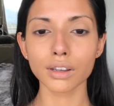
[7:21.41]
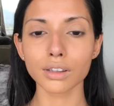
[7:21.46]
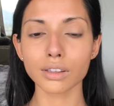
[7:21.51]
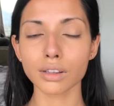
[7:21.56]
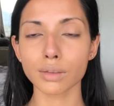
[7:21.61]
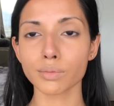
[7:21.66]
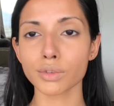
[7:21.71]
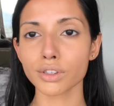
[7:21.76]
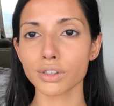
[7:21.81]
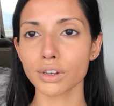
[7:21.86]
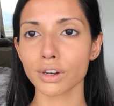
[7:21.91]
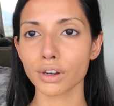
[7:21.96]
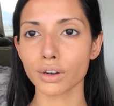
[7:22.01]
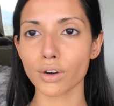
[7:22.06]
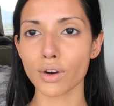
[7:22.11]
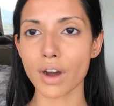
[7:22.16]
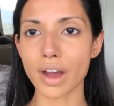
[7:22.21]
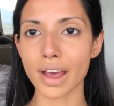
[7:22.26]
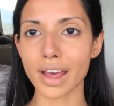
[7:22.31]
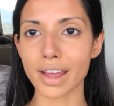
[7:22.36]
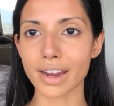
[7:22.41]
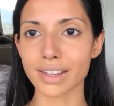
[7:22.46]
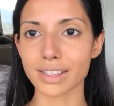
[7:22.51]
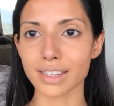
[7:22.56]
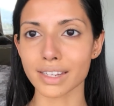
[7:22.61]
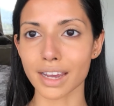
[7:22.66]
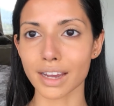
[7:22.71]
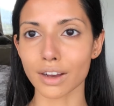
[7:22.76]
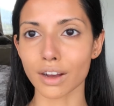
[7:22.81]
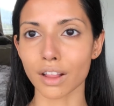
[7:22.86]
So I'm just gonna go ahead and
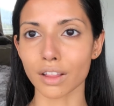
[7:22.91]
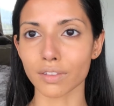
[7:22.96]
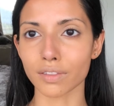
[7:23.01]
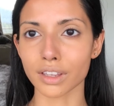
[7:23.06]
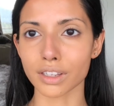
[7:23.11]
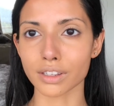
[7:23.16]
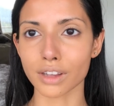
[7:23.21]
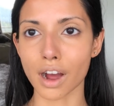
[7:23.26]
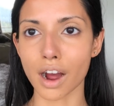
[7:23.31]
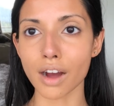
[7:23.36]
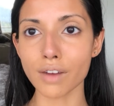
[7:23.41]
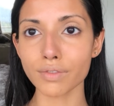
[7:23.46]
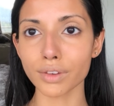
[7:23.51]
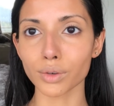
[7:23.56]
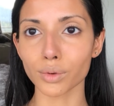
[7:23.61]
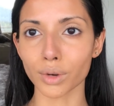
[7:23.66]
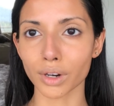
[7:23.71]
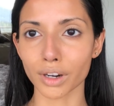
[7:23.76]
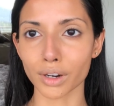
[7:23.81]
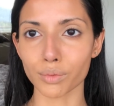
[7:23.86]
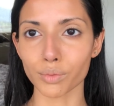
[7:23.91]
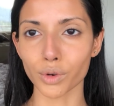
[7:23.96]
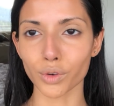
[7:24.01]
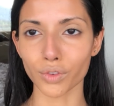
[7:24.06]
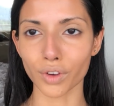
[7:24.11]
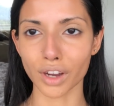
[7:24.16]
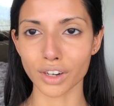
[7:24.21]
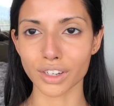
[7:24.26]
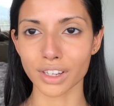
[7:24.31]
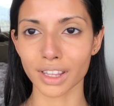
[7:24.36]
take all of this off, and we're gonna move
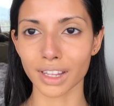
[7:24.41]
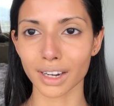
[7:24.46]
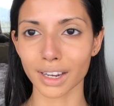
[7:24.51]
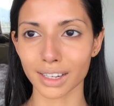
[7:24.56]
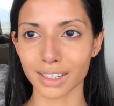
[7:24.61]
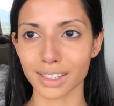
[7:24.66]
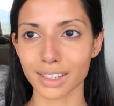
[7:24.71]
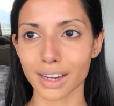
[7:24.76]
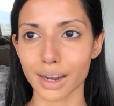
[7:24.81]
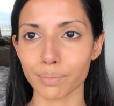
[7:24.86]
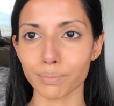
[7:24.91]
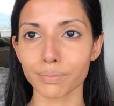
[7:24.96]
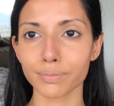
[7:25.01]
on to the next step.